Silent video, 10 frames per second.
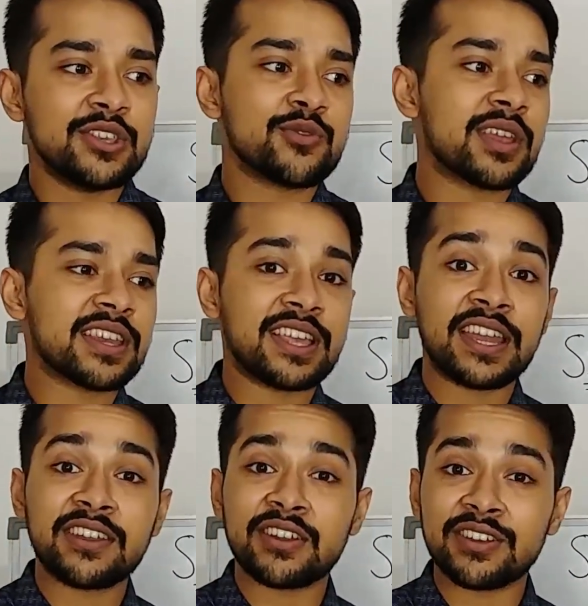You can
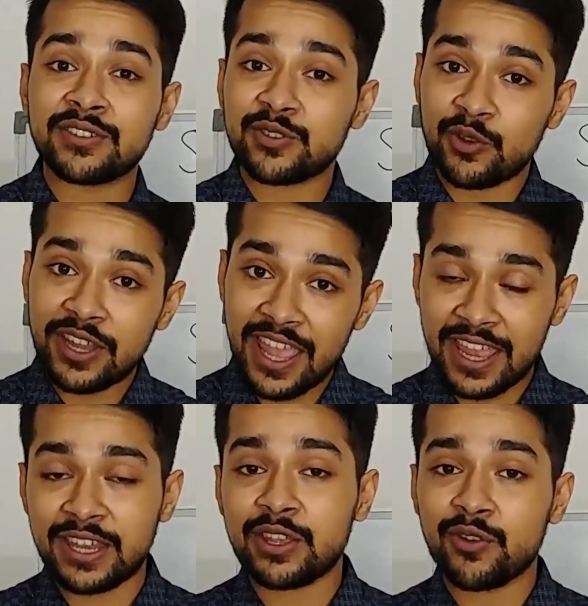get returns on
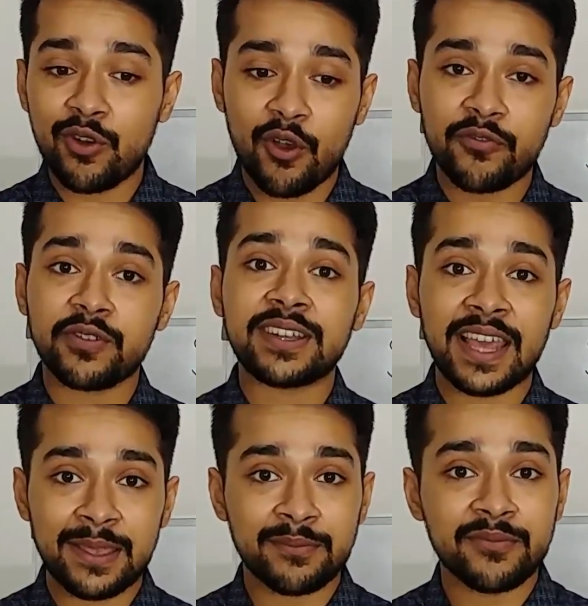any of
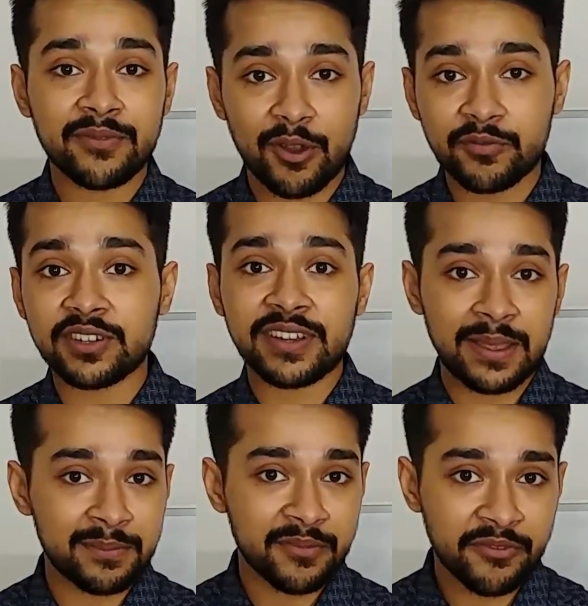the
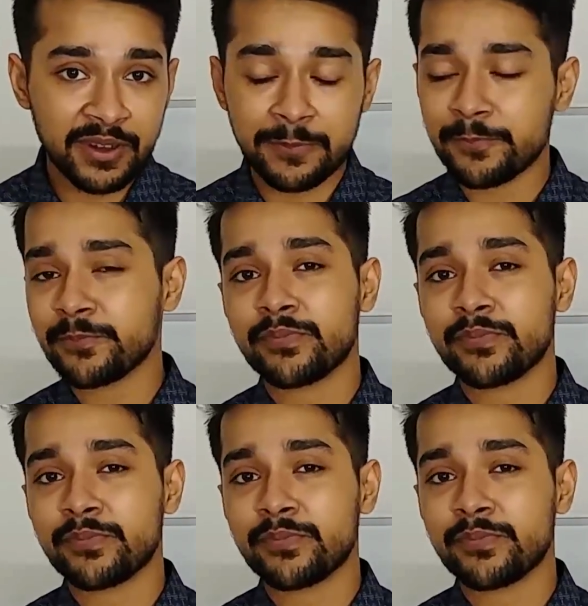time frame.